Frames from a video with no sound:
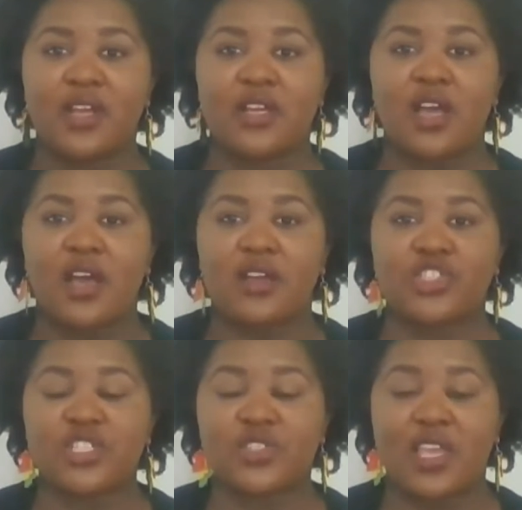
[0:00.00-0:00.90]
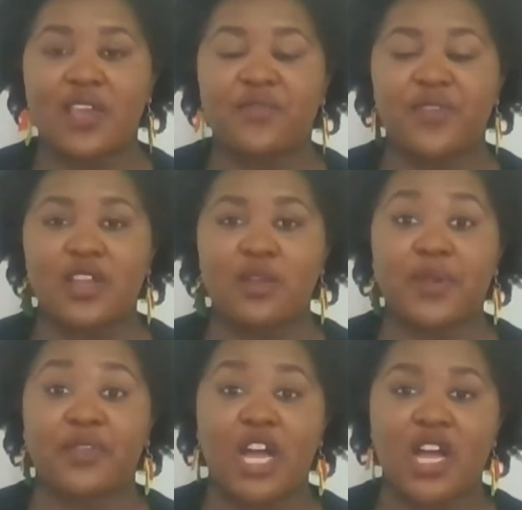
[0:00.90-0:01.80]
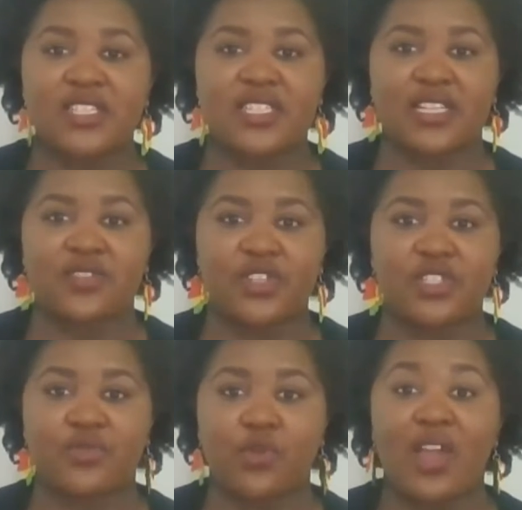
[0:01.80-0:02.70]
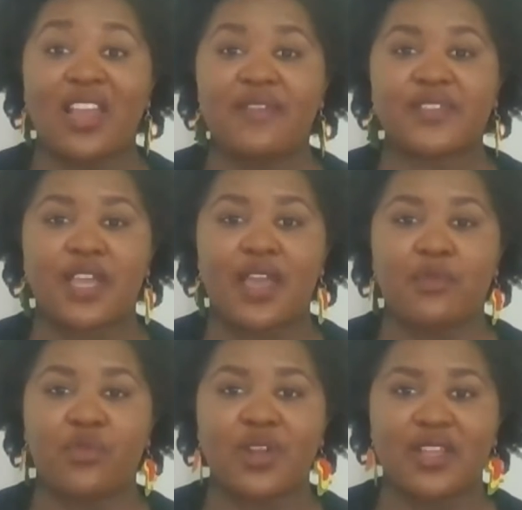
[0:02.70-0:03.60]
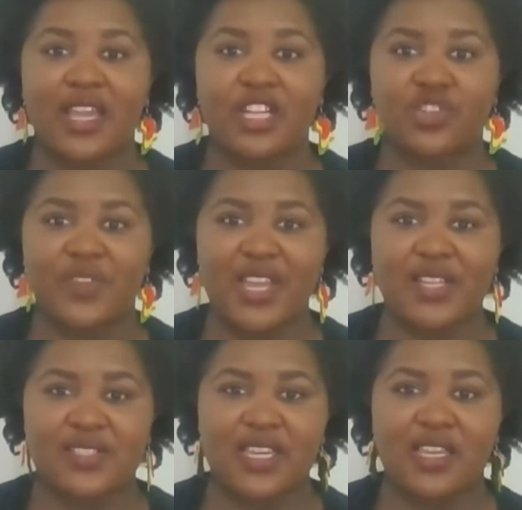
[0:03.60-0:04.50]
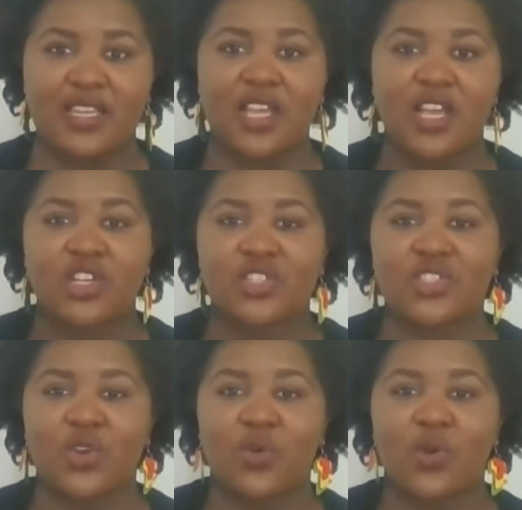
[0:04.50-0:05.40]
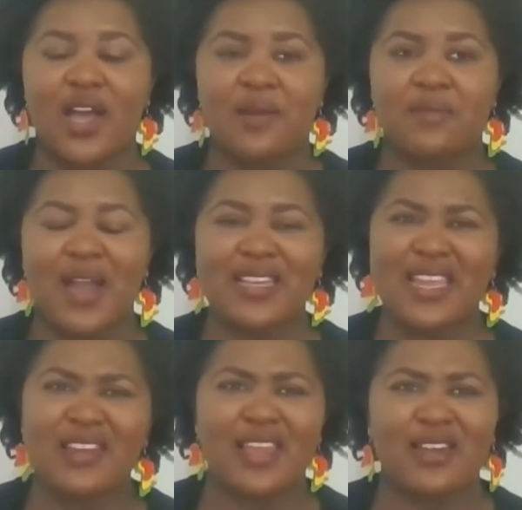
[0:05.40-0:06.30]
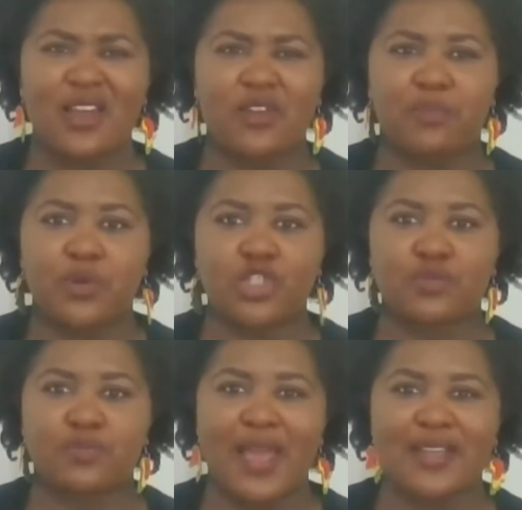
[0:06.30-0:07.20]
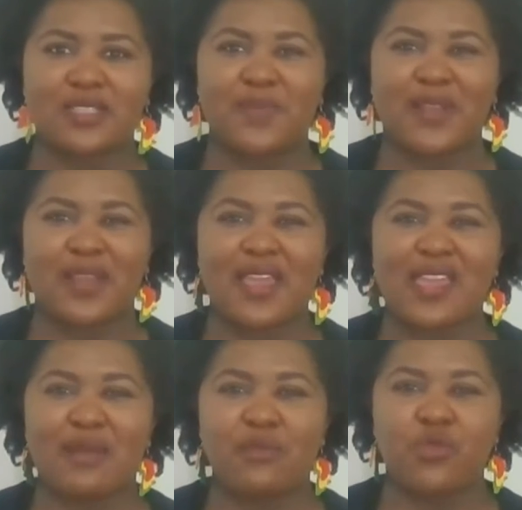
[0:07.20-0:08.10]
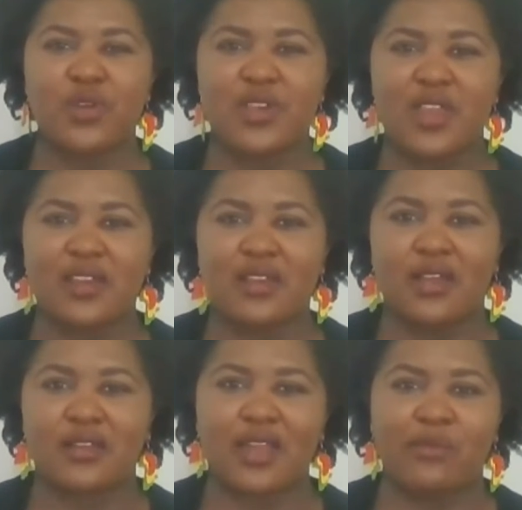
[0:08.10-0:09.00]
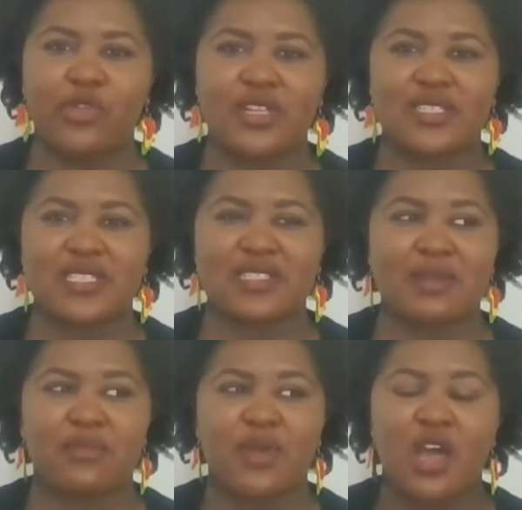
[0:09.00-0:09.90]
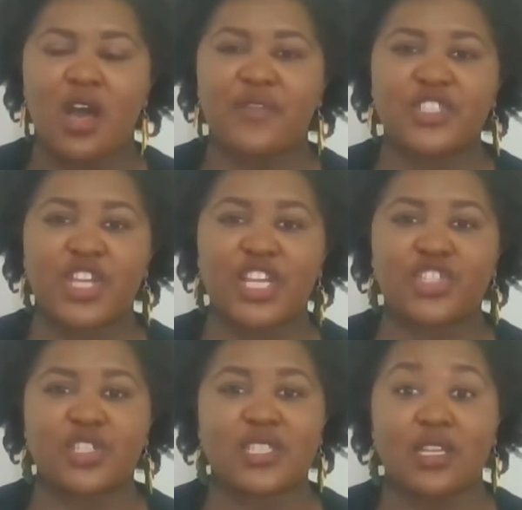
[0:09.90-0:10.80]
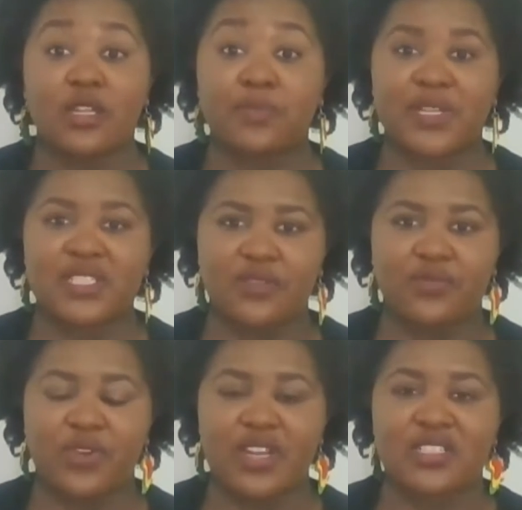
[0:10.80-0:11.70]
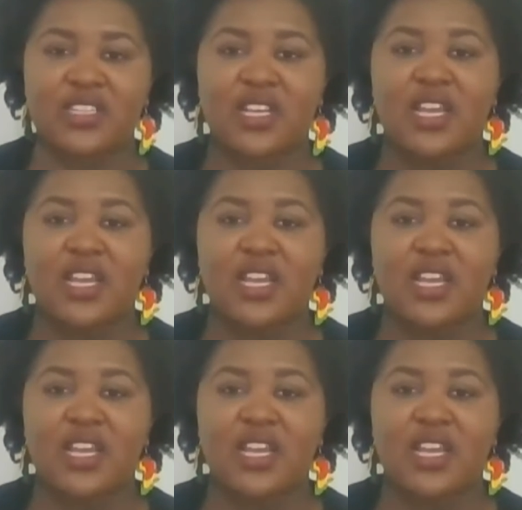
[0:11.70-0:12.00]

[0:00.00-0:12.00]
Mm-hmm. Just to give a little bit of context, first of all, I left Cameroon at the age of 18. So I didn't get a lot of pushbacks, but again, the Cameroonian system of education is a little bit different